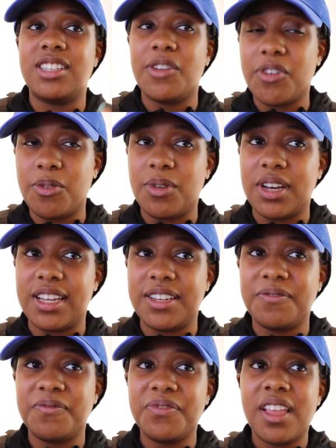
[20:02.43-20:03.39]
different
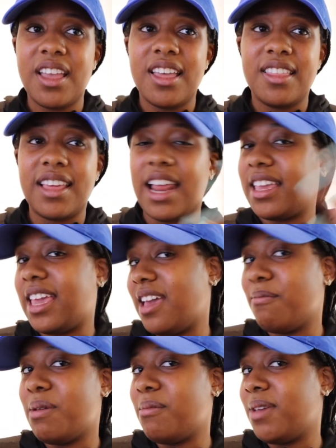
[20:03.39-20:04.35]
one that I
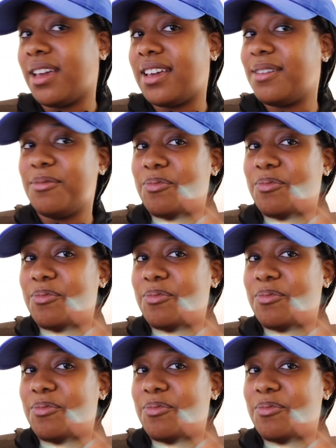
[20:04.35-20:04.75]
can't mimic,